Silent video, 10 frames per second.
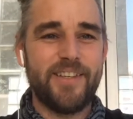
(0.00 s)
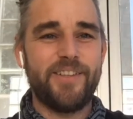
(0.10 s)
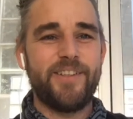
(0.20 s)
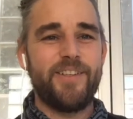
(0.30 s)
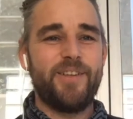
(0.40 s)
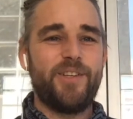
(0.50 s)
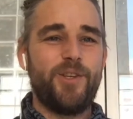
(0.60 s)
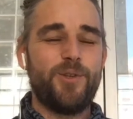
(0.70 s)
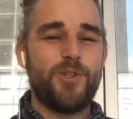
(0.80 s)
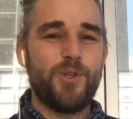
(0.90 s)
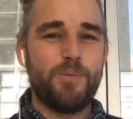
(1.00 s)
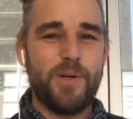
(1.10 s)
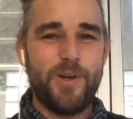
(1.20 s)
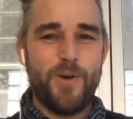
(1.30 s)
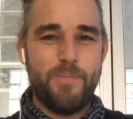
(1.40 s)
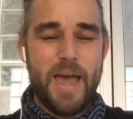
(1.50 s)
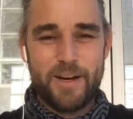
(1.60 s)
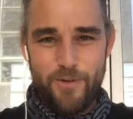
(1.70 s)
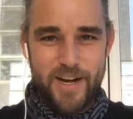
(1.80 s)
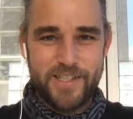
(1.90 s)
on YouTube and go
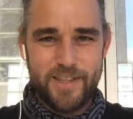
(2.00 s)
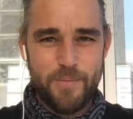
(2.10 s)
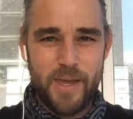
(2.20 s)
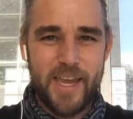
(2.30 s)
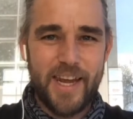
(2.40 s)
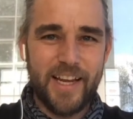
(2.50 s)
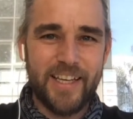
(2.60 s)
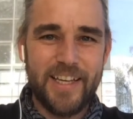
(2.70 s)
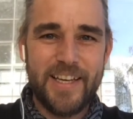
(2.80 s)
back right to the beginning.